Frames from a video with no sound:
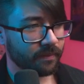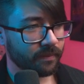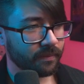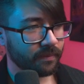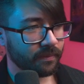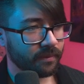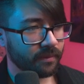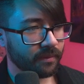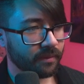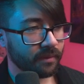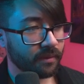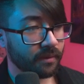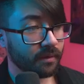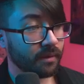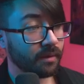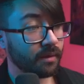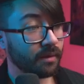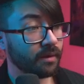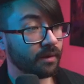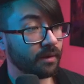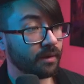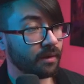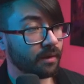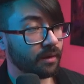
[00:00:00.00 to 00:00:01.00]

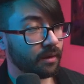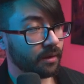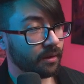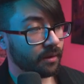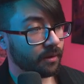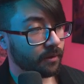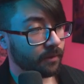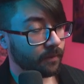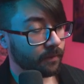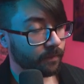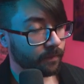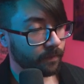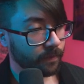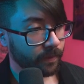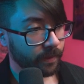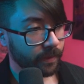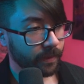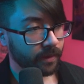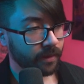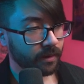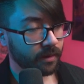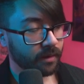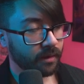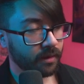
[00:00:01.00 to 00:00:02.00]

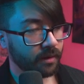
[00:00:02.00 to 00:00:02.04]
[no speech]